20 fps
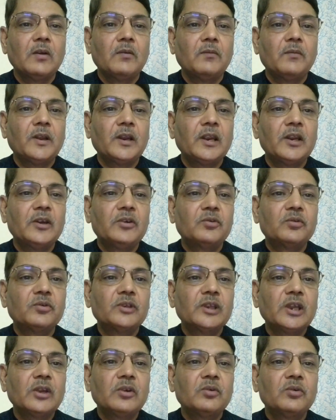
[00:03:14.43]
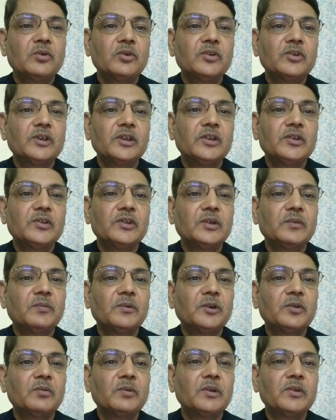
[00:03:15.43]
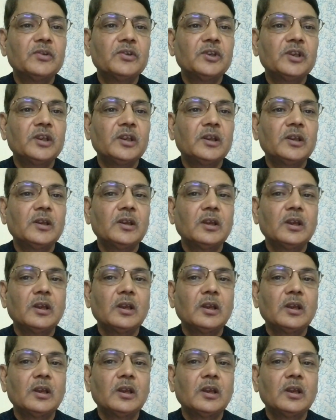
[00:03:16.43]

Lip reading: For heterozygote, since the frequency